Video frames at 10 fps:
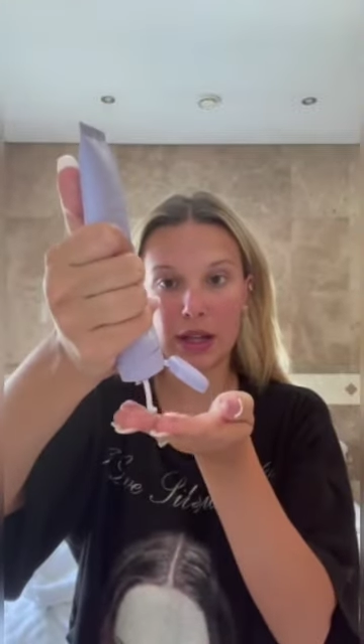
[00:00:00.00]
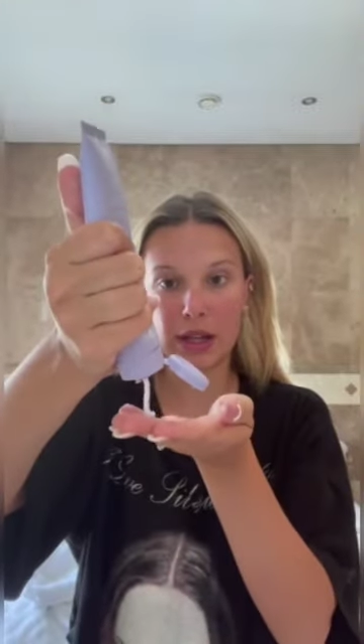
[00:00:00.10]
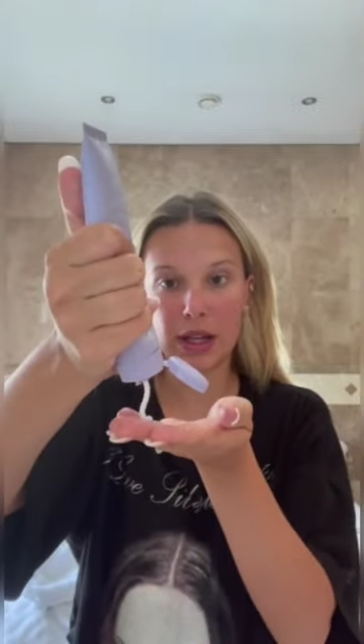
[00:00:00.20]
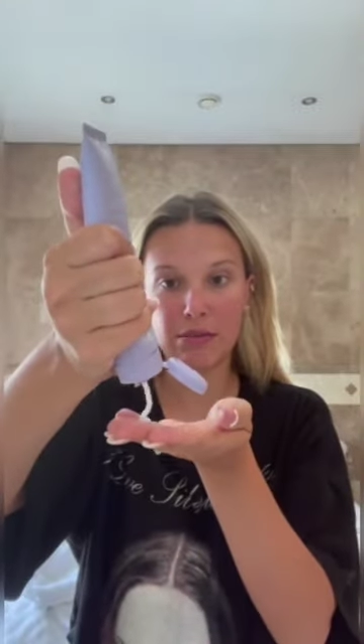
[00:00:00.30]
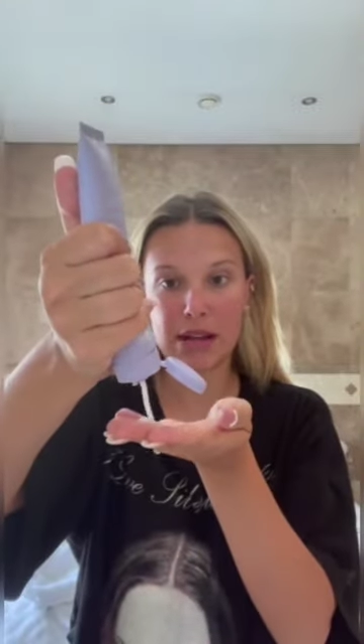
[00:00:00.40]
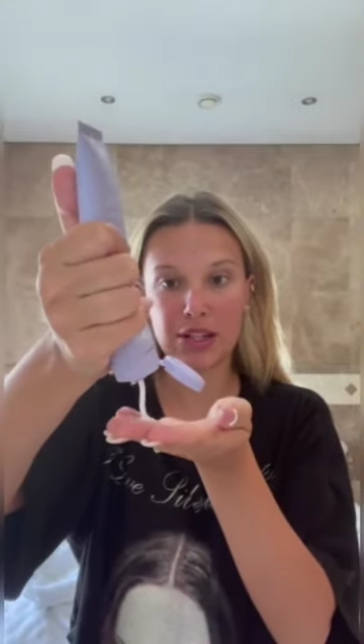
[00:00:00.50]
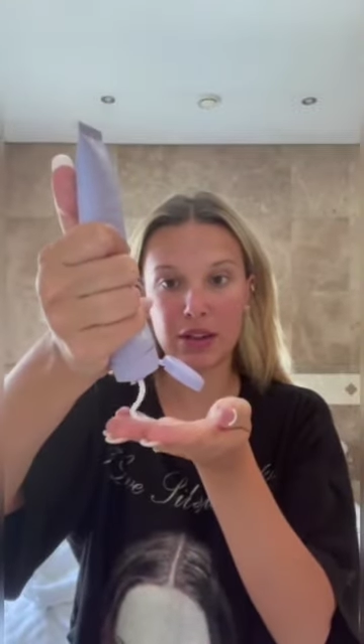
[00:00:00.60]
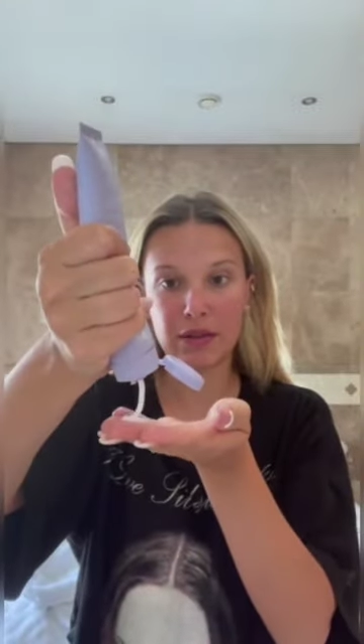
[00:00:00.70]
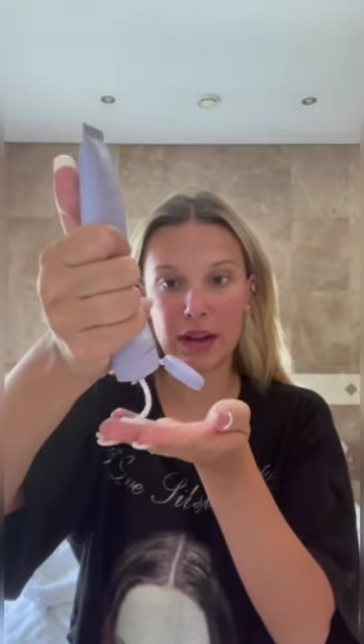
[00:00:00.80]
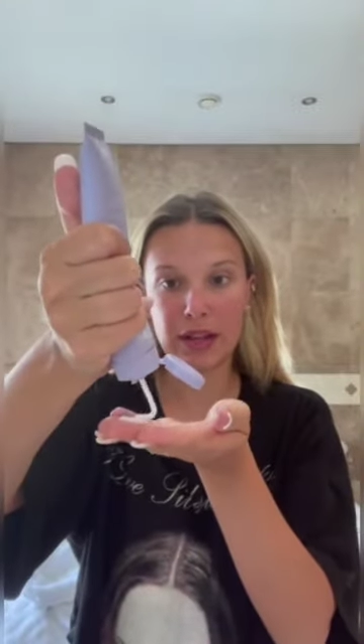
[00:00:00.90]
Clean
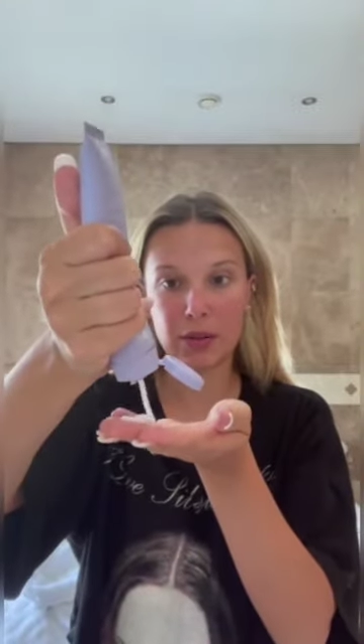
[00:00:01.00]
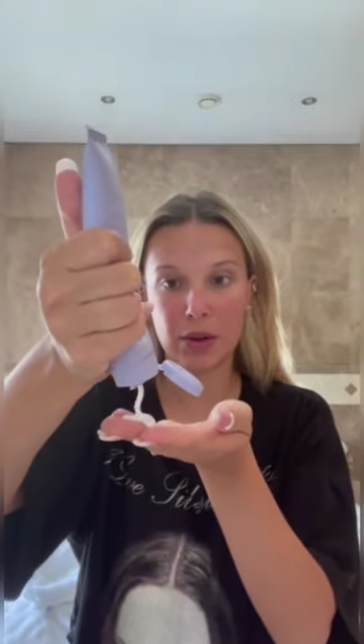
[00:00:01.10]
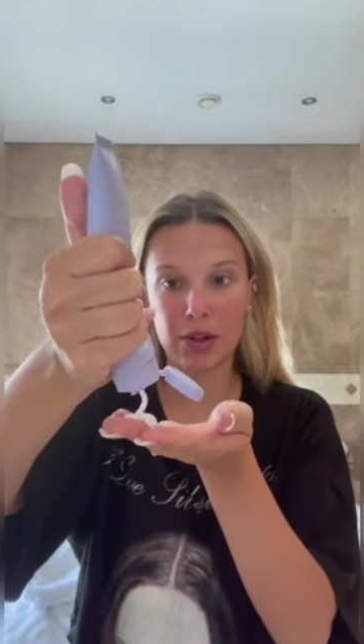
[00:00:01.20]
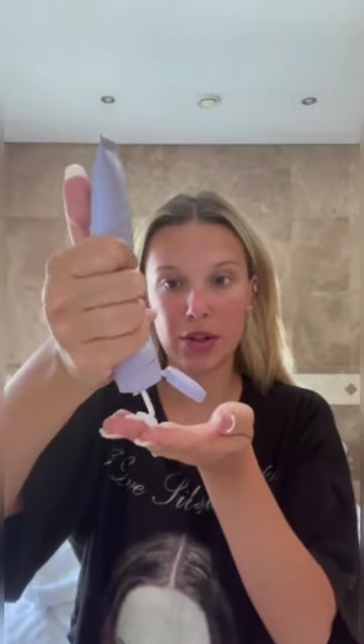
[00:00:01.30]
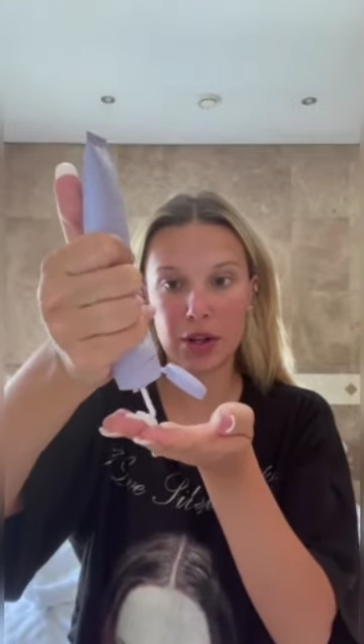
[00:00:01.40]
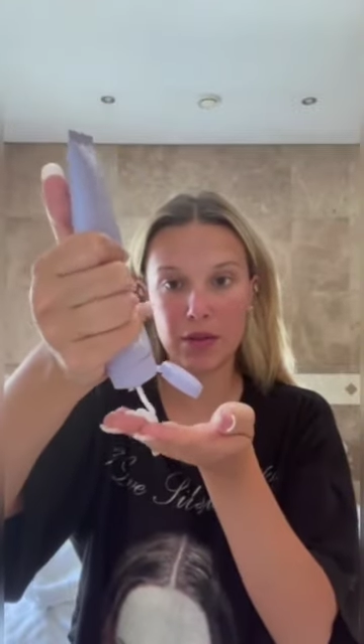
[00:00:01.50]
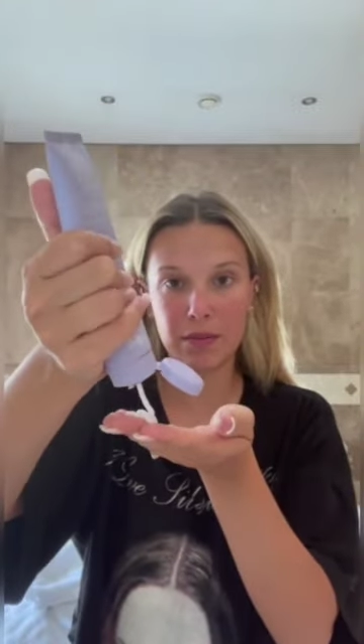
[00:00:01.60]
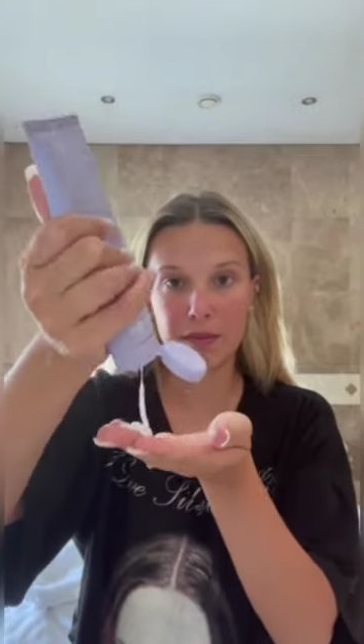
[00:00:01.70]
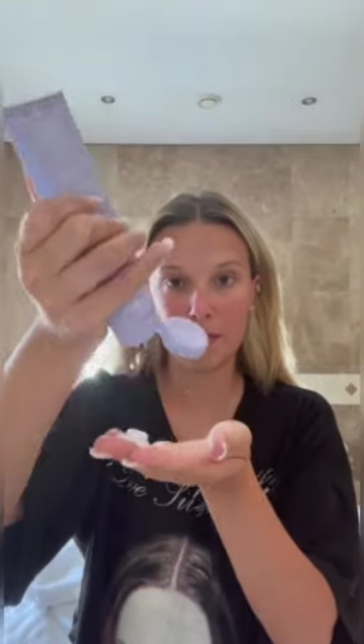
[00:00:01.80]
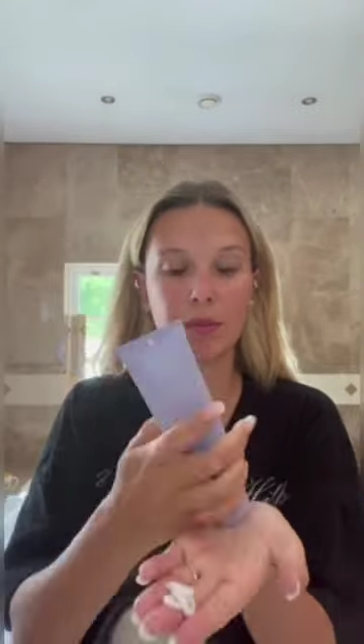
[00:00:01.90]
Magic Face Wash on.
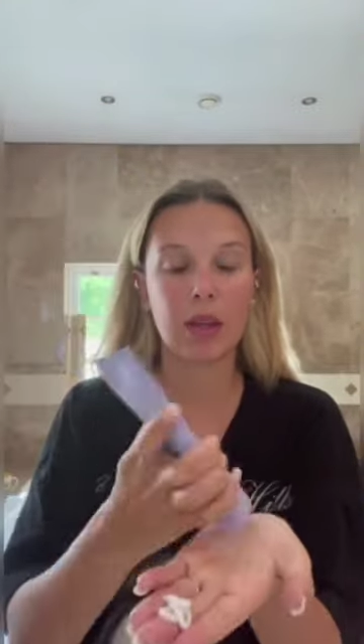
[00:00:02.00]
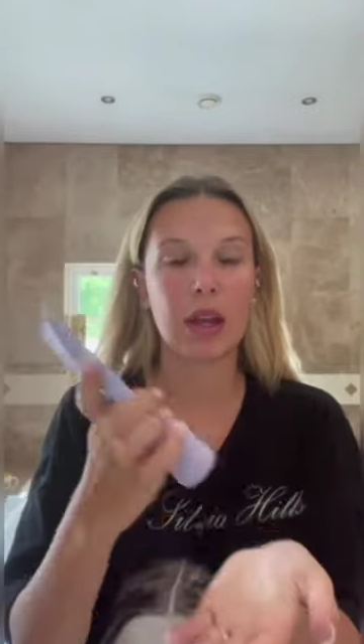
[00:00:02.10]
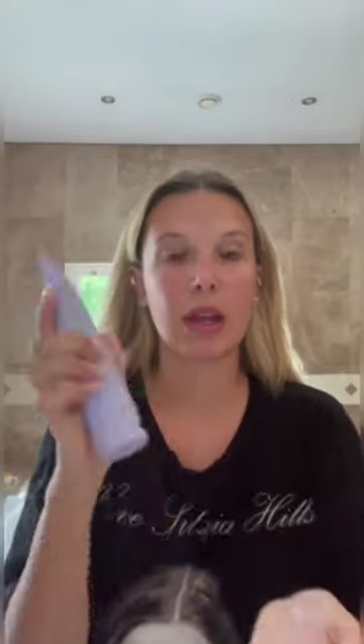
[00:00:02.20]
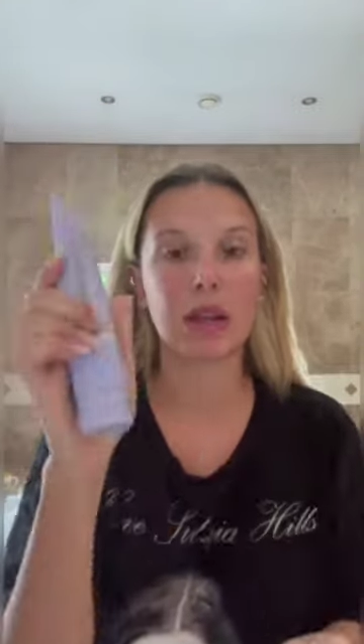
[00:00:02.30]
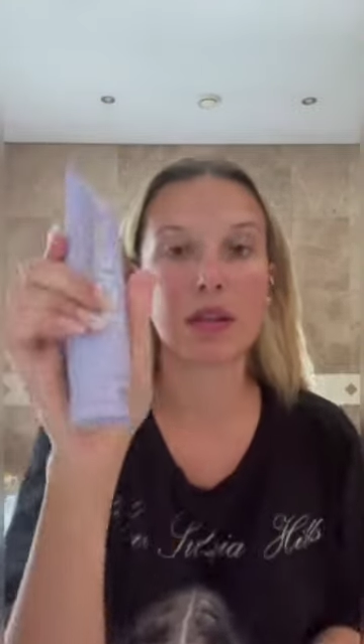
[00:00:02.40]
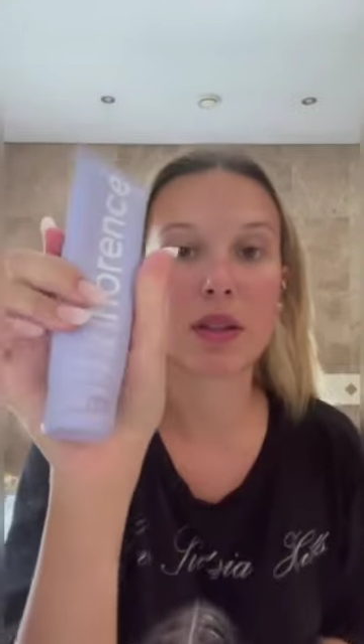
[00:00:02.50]
This is